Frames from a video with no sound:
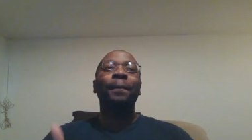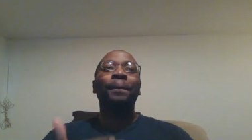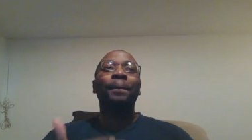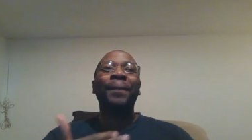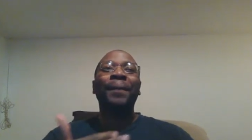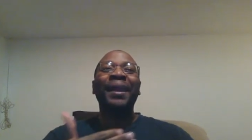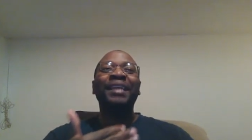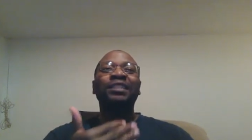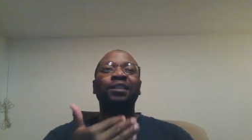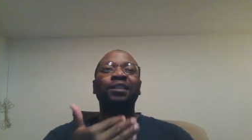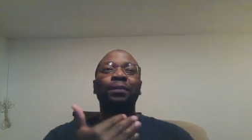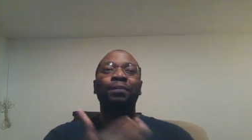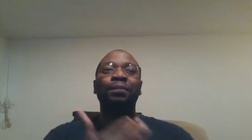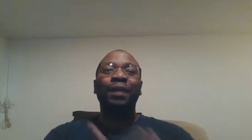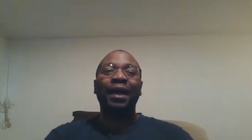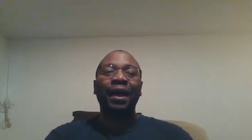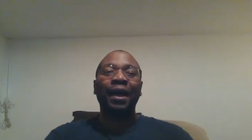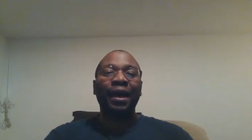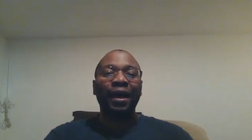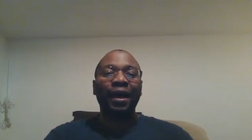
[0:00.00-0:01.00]
based
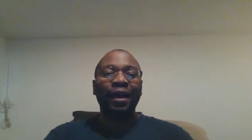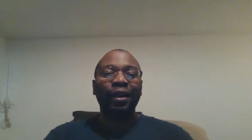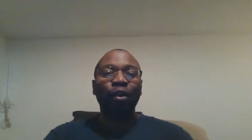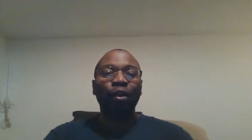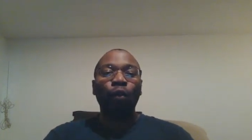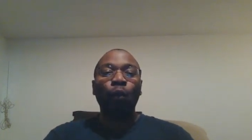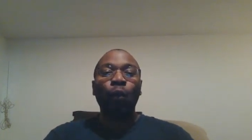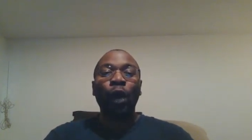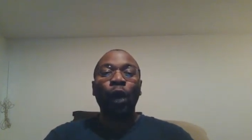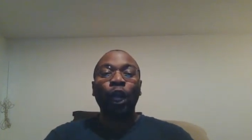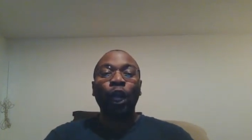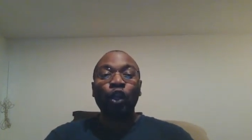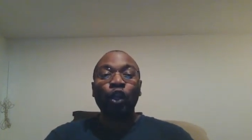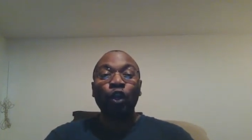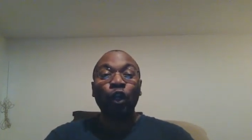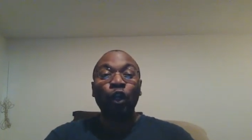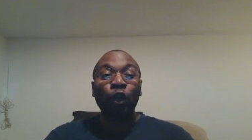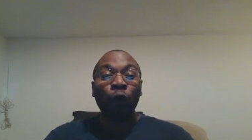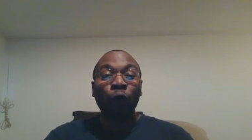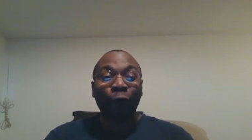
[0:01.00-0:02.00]
upon what you
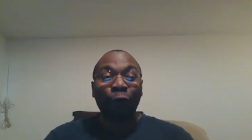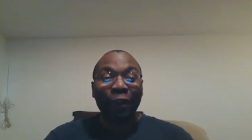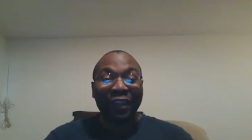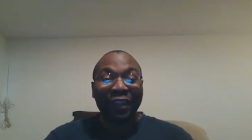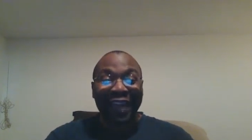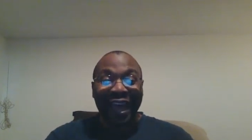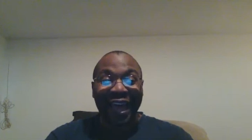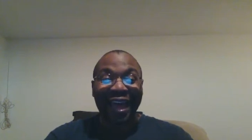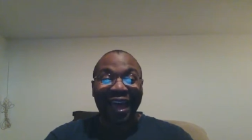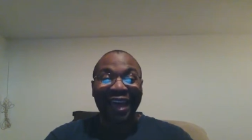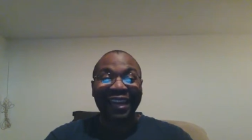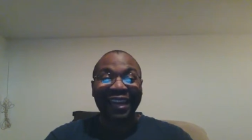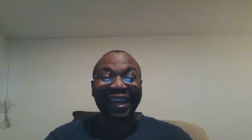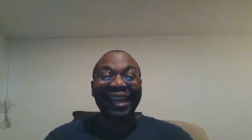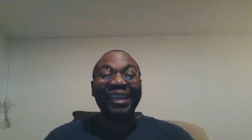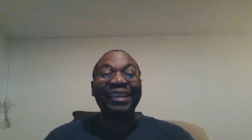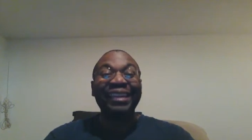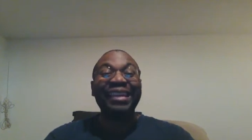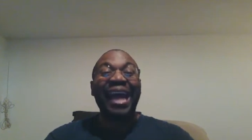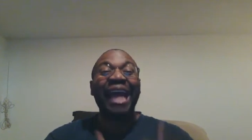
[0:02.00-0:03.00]
do for God,
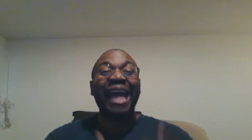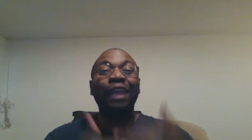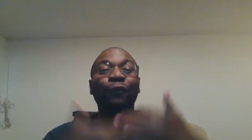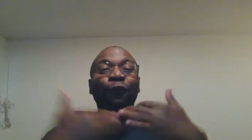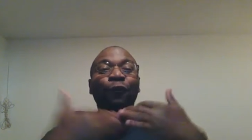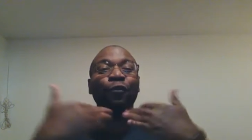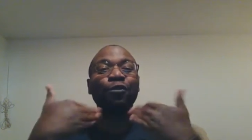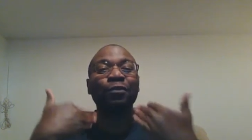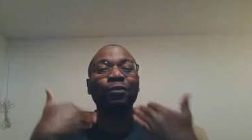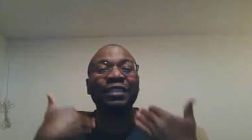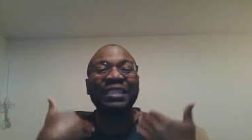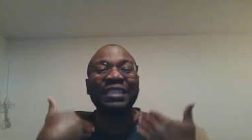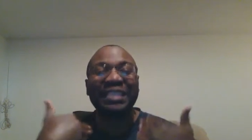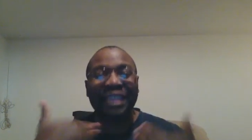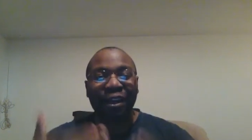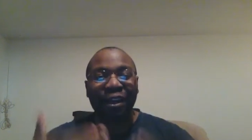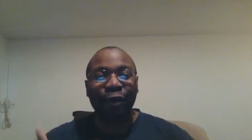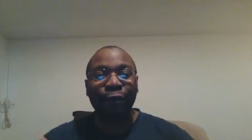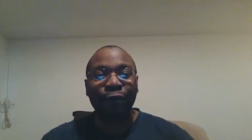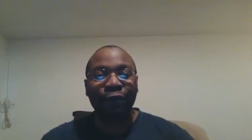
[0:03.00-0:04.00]
not for
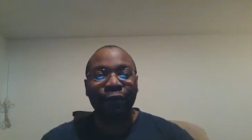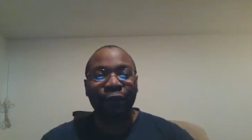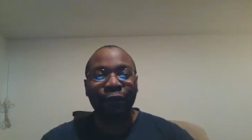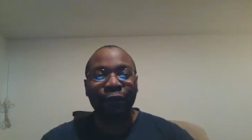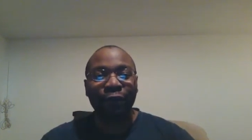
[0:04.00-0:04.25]
yourself.